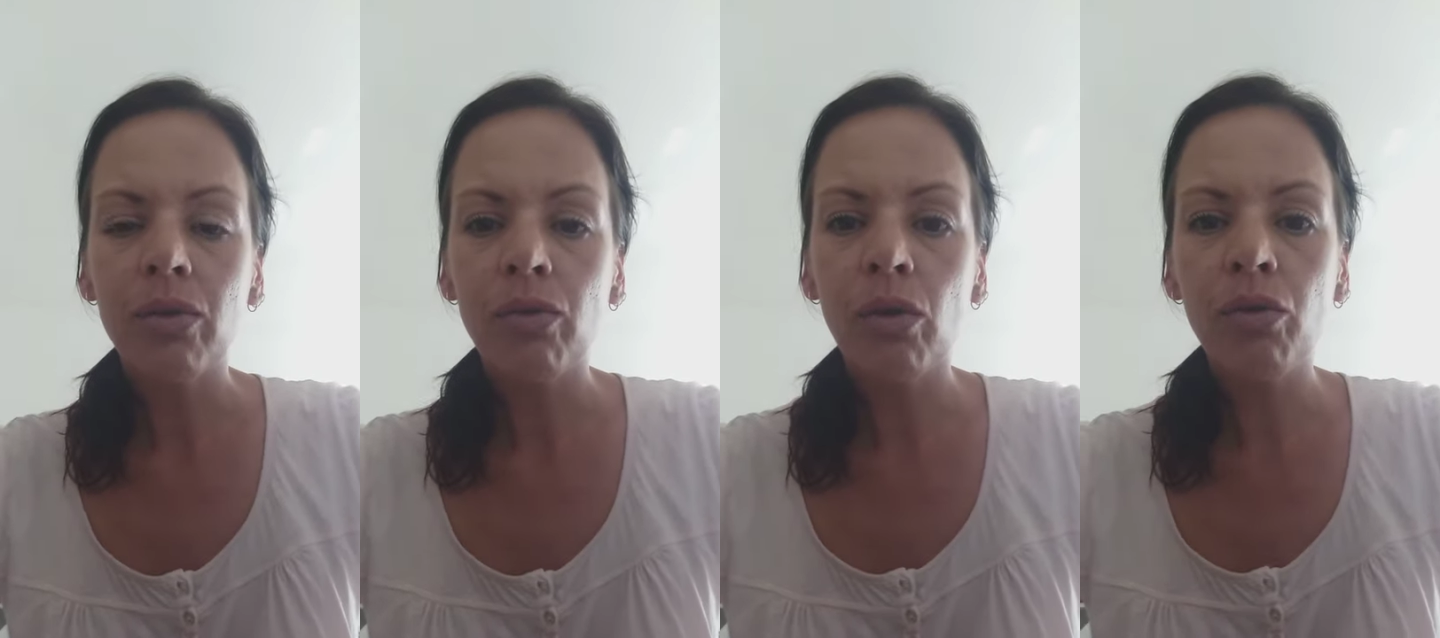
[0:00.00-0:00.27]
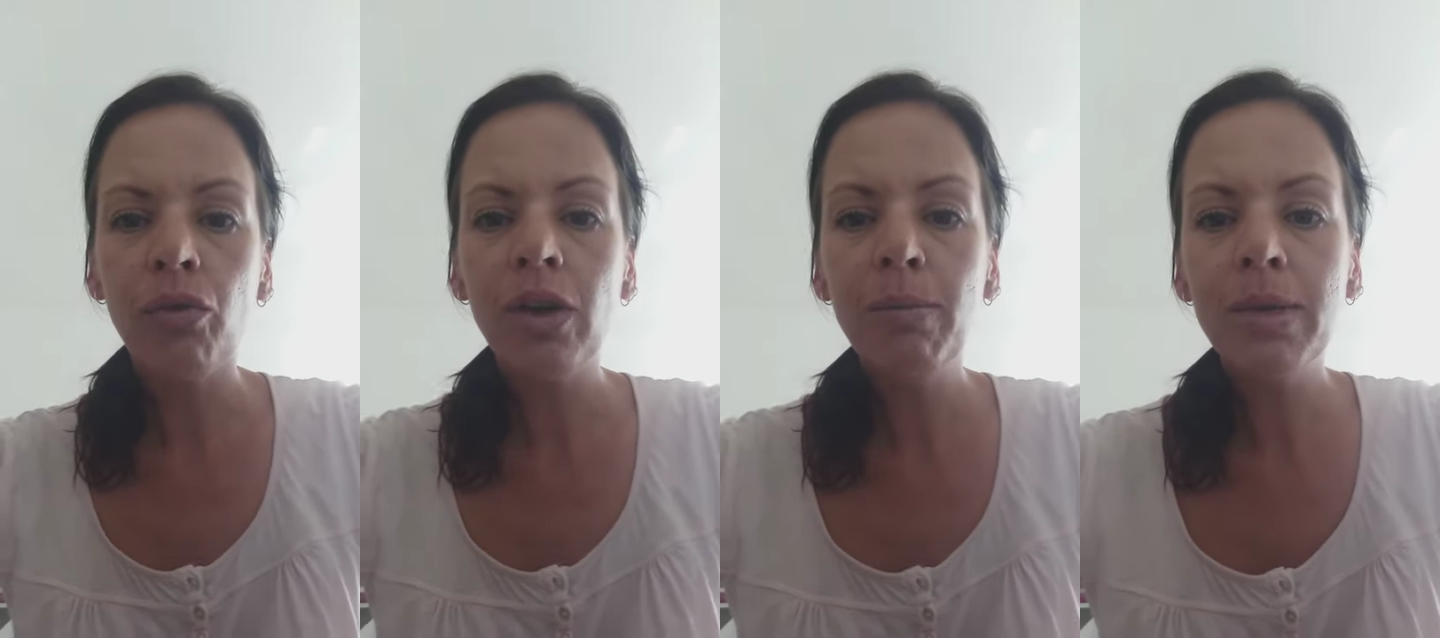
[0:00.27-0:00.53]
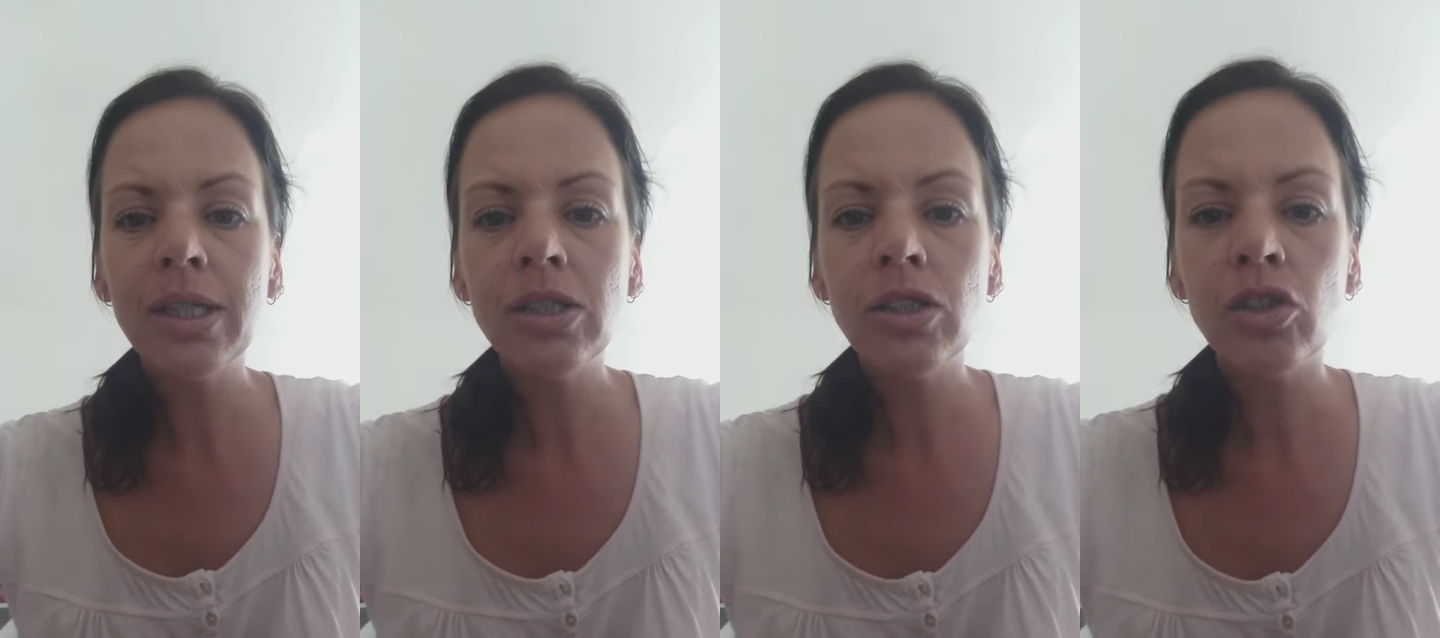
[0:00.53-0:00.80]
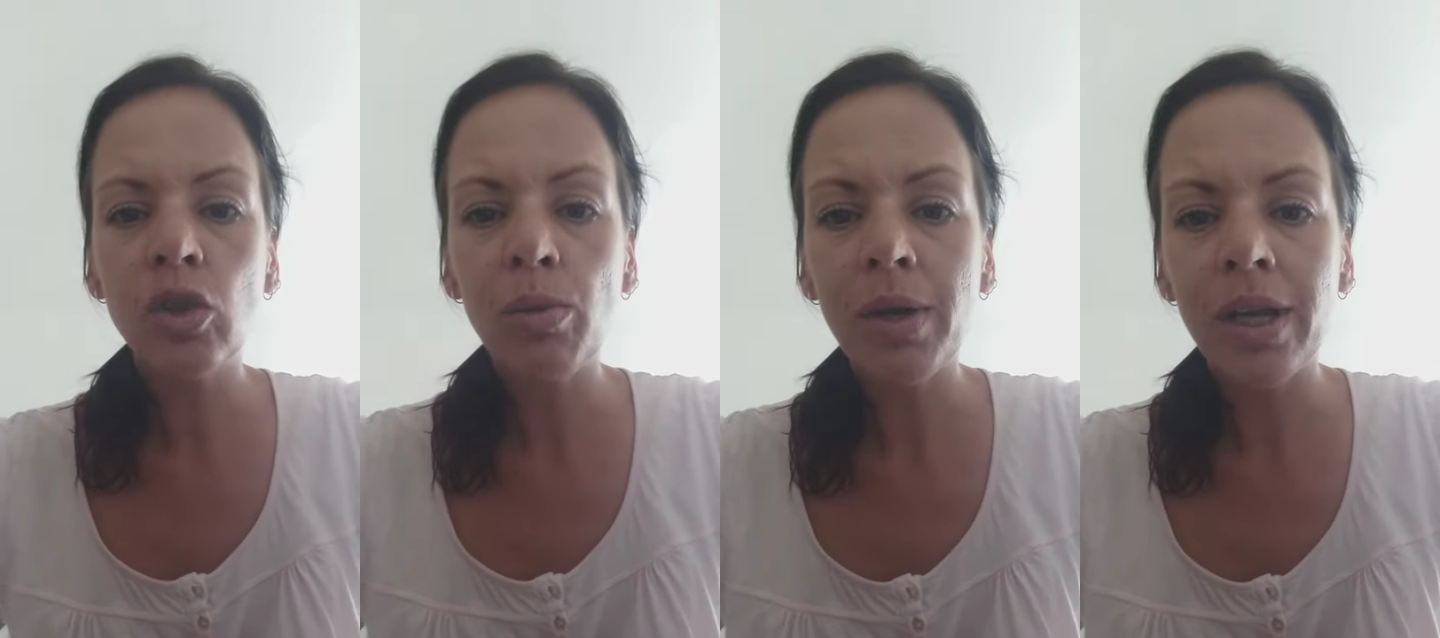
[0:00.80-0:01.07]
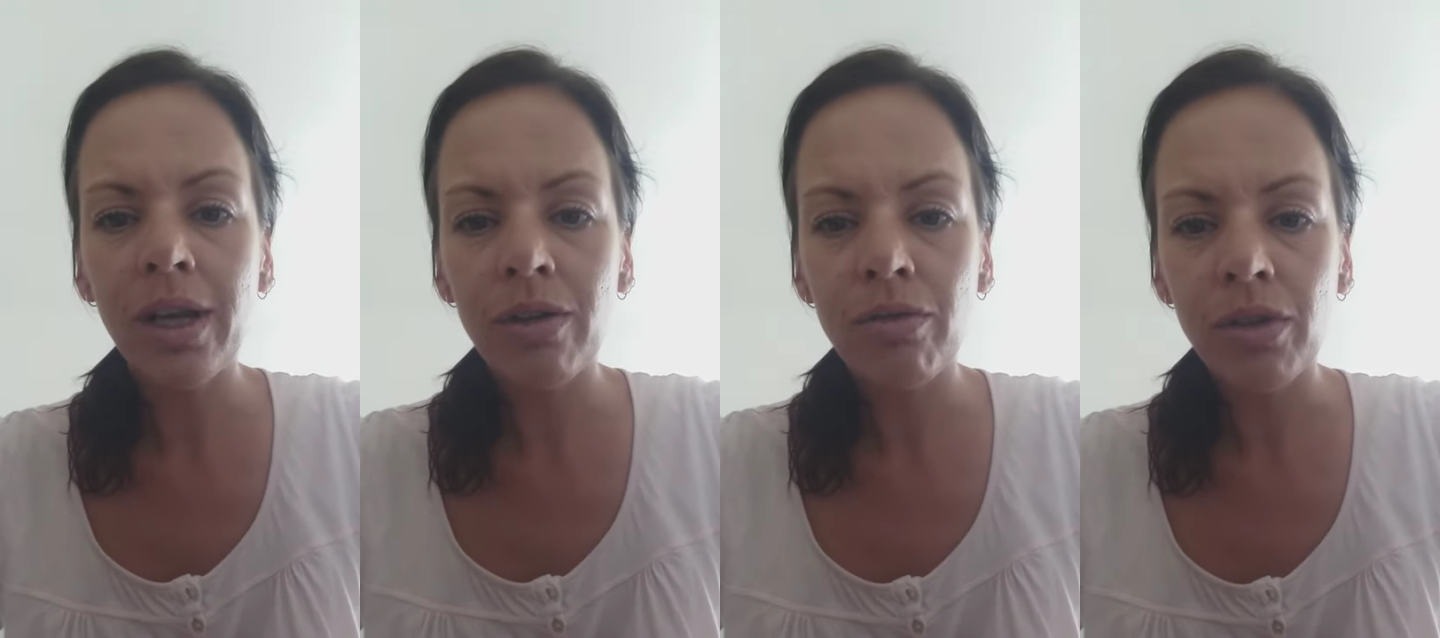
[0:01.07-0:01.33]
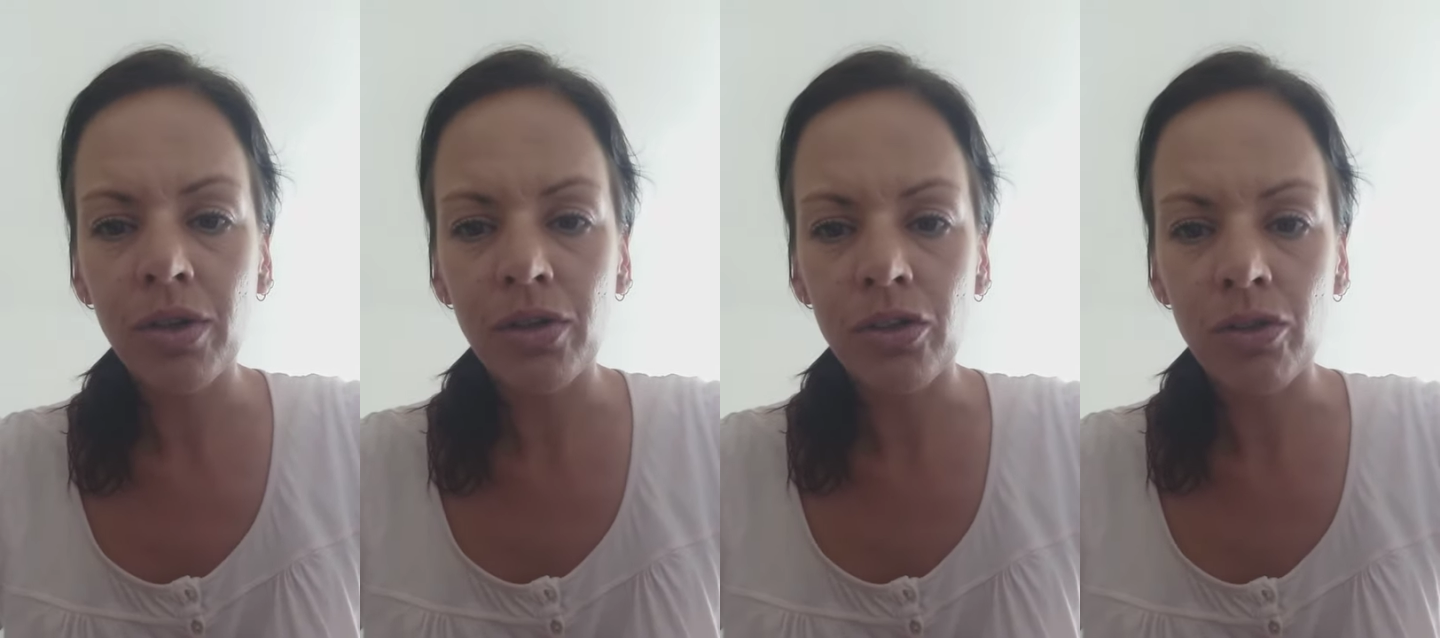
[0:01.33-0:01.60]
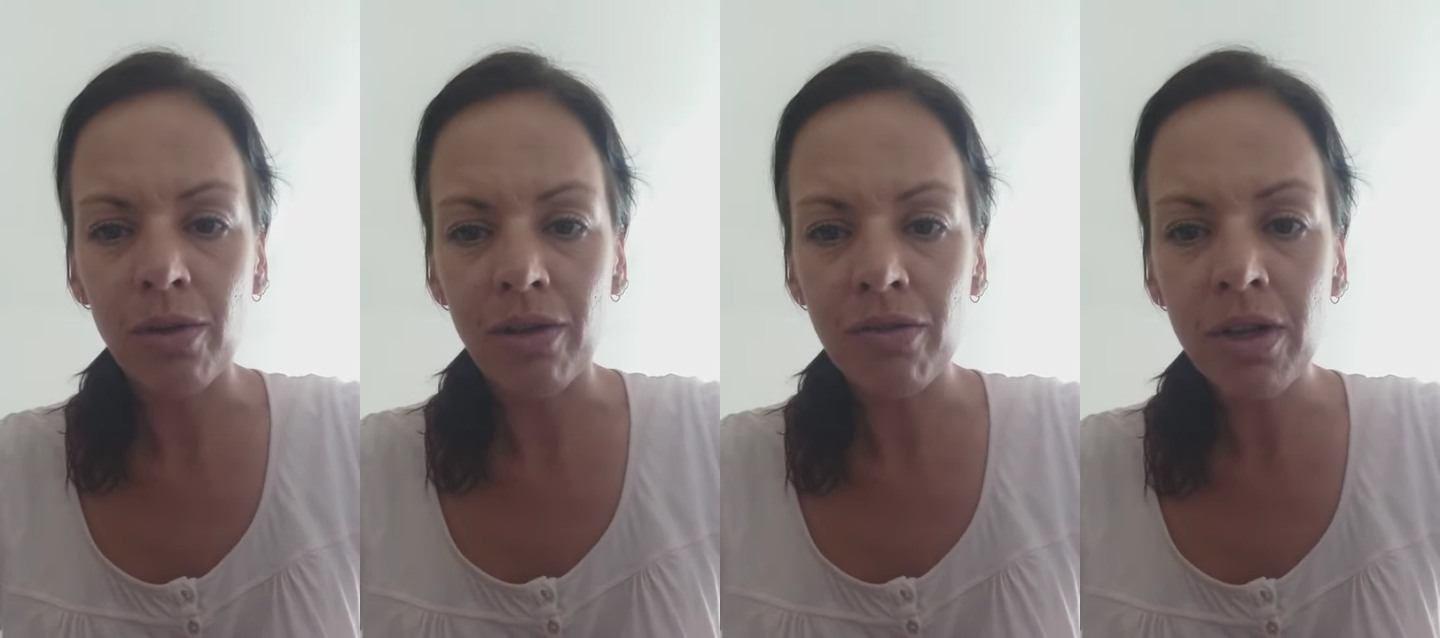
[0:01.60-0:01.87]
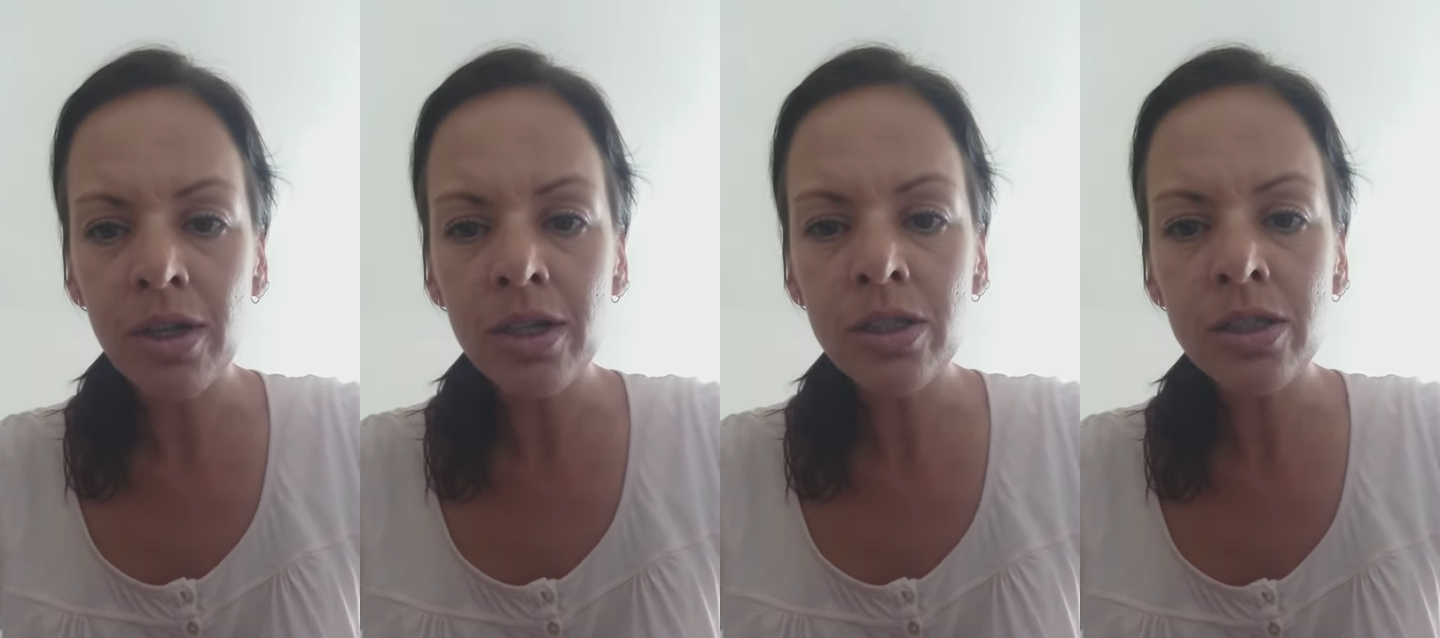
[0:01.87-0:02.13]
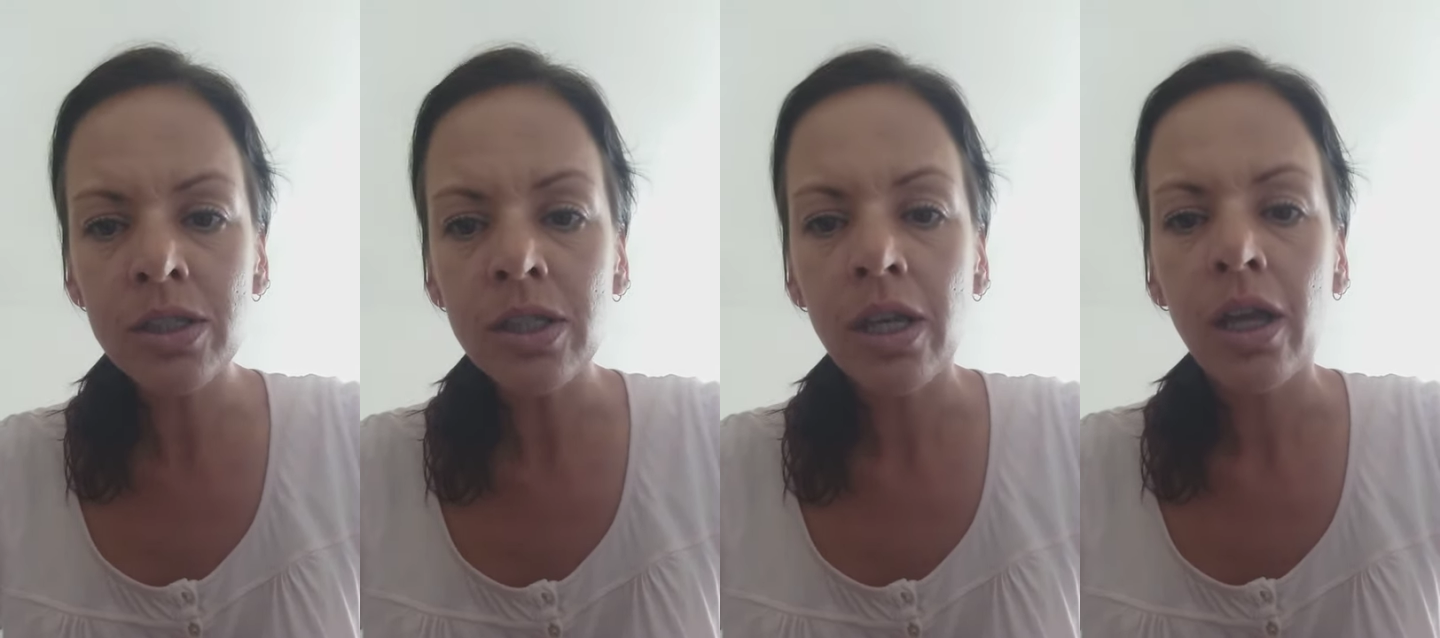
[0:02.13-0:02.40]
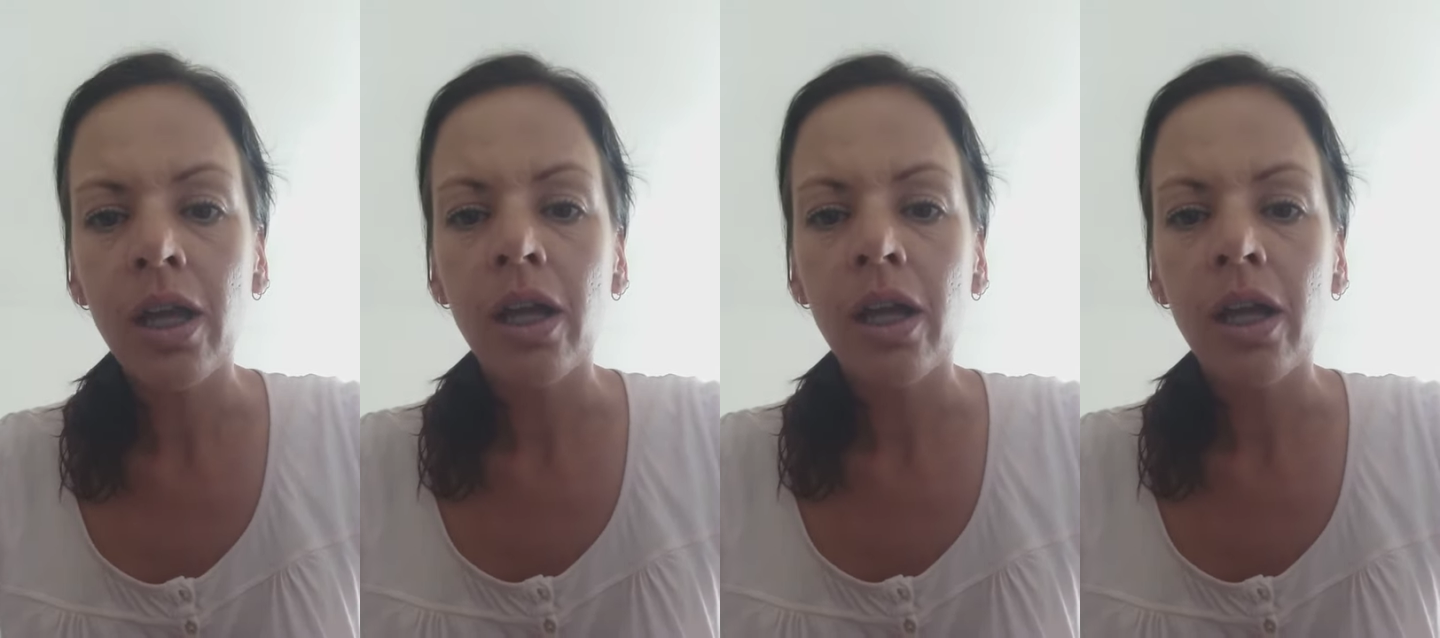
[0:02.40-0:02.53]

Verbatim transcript: for female scuba diver travelers,